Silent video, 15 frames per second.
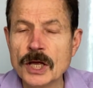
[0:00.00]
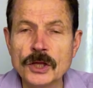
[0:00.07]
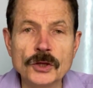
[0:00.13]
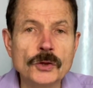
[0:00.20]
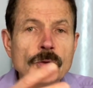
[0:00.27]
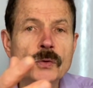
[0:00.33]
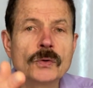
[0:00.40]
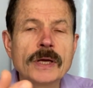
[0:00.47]

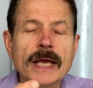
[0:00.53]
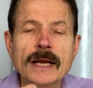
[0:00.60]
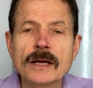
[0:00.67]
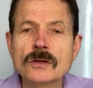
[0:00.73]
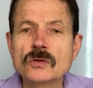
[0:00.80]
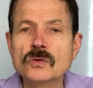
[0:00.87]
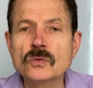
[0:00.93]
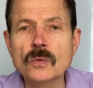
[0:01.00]
You
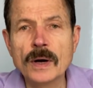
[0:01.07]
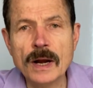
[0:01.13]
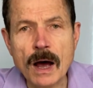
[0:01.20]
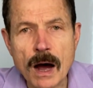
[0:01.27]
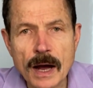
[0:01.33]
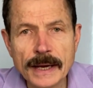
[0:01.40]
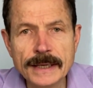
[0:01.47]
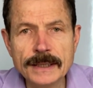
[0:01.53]
cannot do what
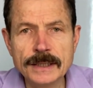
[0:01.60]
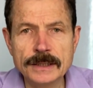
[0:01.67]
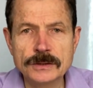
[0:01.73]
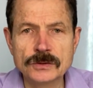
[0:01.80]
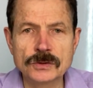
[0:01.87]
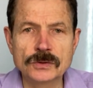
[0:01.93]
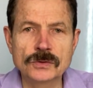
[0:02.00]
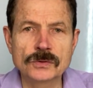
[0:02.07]
I need
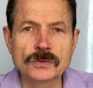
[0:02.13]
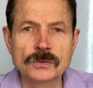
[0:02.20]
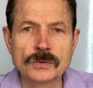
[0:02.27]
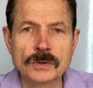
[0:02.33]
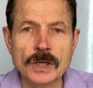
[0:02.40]
to do.